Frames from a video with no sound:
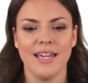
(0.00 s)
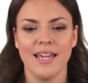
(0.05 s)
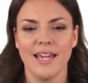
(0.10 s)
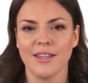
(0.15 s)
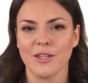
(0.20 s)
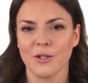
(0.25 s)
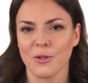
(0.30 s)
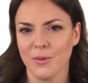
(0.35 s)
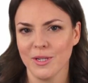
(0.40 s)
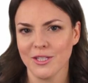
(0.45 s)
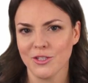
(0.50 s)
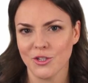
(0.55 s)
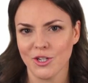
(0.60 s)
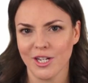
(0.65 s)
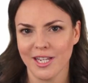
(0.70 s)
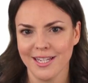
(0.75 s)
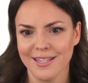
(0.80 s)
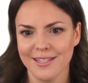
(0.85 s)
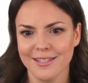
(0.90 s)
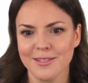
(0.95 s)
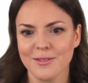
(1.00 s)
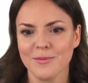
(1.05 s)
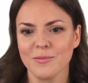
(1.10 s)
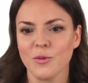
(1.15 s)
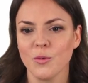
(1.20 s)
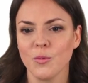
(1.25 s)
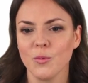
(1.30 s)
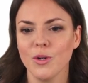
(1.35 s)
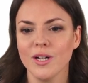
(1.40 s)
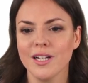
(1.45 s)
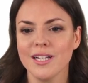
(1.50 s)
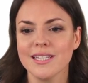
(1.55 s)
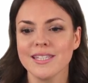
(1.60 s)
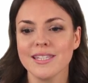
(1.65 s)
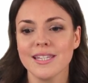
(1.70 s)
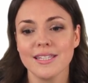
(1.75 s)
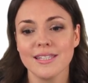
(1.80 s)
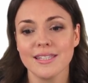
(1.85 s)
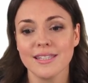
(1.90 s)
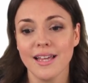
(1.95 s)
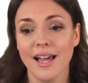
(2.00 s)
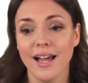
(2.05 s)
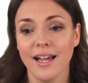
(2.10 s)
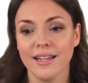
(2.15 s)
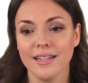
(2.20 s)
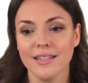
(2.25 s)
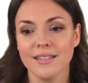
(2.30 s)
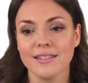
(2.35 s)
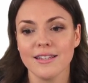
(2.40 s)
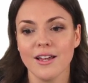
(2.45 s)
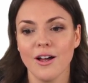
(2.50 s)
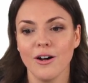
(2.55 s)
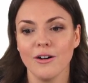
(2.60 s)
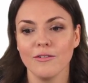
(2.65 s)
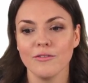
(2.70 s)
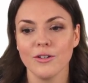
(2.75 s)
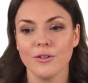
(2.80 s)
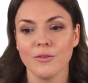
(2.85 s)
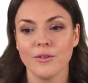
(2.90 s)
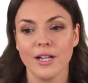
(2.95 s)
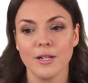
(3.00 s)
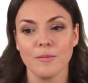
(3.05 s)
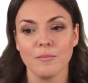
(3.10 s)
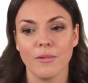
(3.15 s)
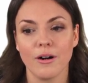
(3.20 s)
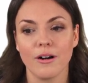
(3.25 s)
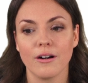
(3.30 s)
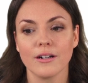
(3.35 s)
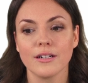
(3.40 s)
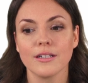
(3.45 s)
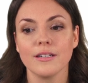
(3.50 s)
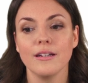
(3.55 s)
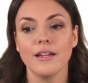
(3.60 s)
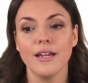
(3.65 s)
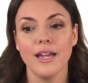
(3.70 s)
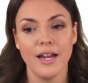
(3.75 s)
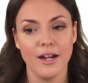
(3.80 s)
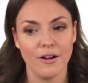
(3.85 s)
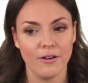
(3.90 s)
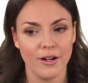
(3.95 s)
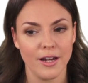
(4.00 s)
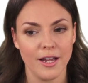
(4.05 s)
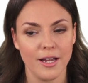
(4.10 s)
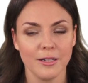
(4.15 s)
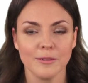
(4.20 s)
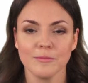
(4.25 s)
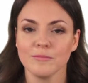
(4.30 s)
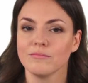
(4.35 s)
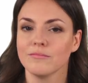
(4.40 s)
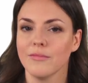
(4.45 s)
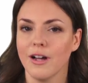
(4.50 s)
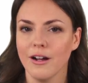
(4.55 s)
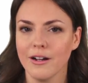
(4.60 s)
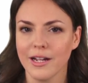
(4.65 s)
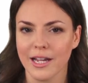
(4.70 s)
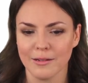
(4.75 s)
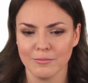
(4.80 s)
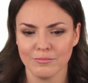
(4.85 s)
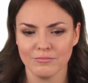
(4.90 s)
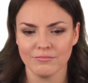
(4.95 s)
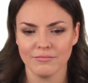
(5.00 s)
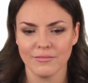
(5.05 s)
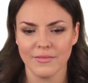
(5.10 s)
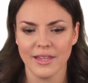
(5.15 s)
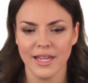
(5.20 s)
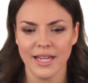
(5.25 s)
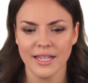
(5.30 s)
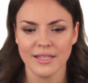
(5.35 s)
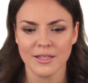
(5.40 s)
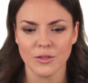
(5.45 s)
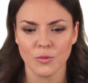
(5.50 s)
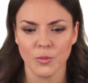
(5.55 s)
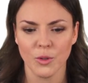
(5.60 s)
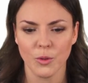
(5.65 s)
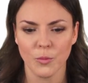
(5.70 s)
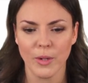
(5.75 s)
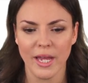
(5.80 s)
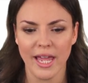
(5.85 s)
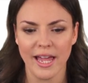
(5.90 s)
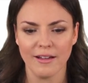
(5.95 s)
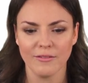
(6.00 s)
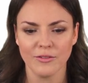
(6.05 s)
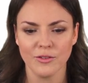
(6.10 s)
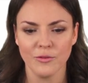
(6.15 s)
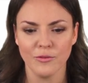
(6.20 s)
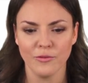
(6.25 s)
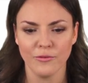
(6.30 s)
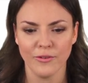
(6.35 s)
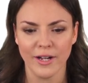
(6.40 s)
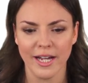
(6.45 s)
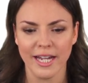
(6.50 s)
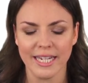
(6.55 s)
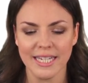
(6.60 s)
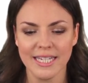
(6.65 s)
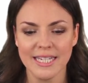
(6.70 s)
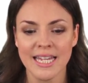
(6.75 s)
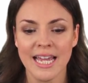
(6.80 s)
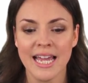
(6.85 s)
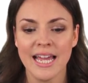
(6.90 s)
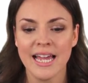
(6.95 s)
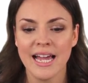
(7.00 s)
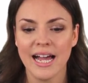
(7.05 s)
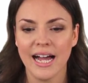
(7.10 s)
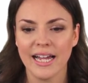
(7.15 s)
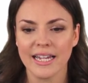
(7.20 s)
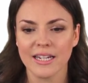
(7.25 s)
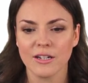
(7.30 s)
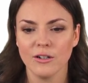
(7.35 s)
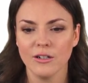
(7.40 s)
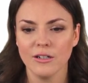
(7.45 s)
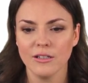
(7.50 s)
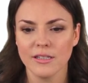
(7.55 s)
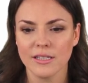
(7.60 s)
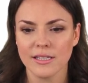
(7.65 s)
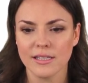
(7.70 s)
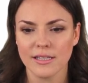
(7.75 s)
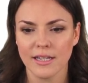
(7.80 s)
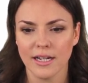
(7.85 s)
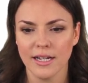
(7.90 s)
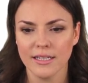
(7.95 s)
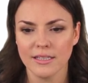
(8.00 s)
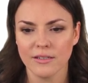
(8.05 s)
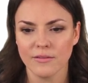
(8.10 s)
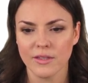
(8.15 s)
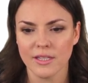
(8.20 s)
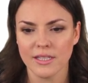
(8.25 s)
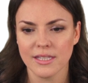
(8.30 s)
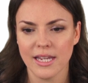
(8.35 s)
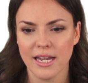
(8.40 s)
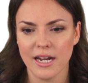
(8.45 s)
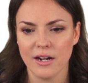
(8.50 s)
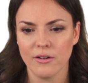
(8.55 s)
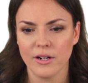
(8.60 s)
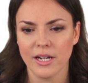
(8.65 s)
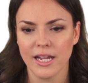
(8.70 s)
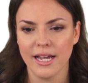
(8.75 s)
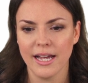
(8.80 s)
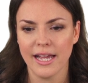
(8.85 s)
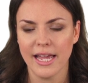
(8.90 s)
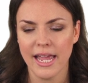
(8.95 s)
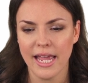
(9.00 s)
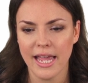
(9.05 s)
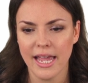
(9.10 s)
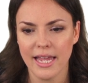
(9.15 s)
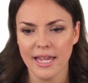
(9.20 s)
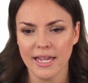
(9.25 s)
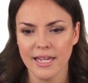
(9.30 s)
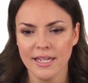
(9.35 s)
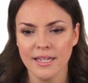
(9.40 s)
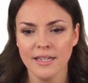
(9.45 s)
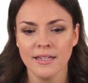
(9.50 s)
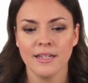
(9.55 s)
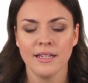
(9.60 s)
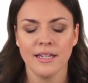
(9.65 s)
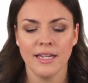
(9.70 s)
And the question is, what is the size of the red marked area? Okay, that's what we have to find. I call the size of this area A,